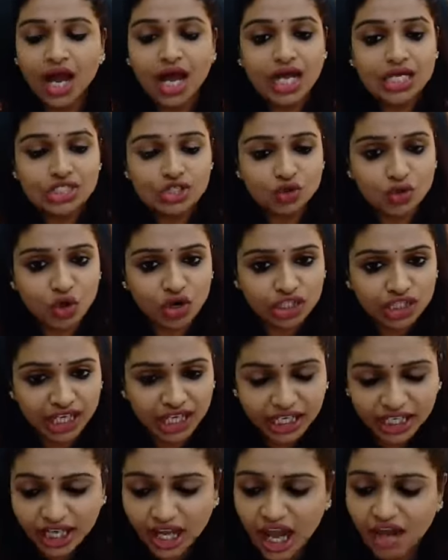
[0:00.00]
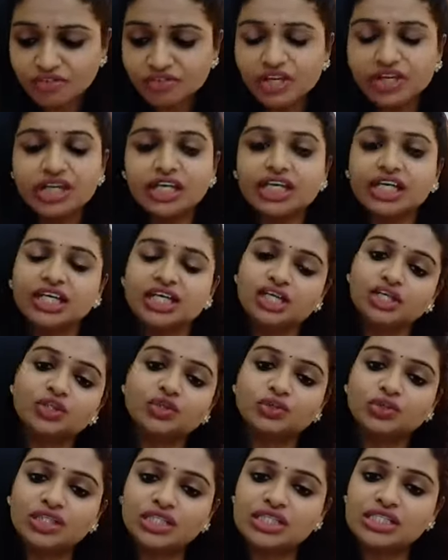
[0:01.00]
So after taking
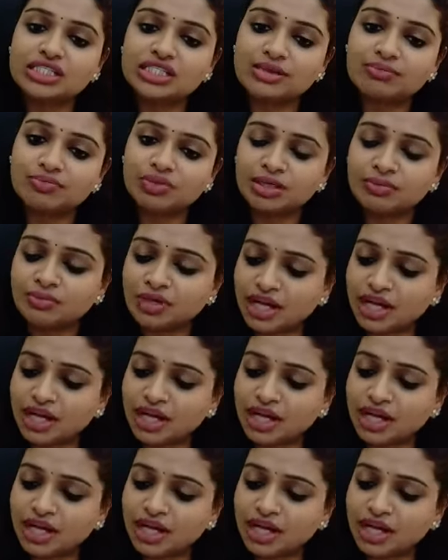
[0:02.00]
into this symptom